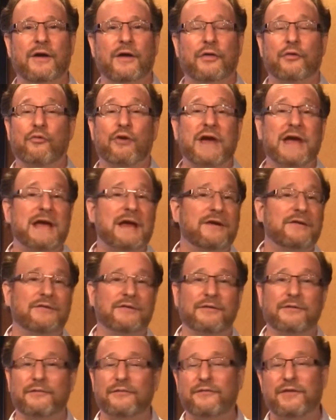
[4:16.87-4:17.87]
the range
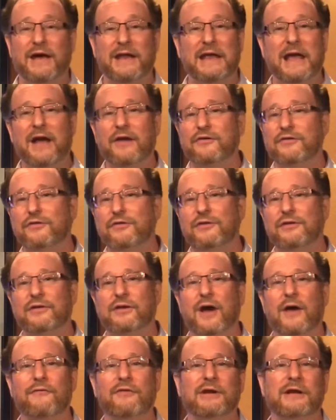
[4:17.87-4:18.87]
of financial,
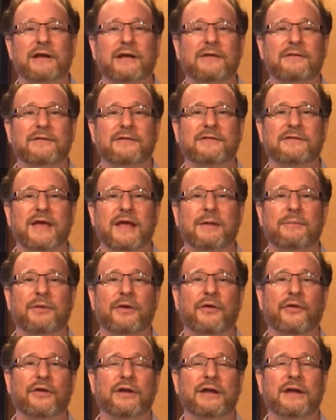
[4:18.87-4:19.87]
governance,
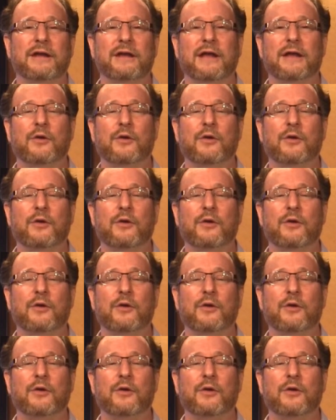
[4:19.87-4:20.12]
sustainability, and,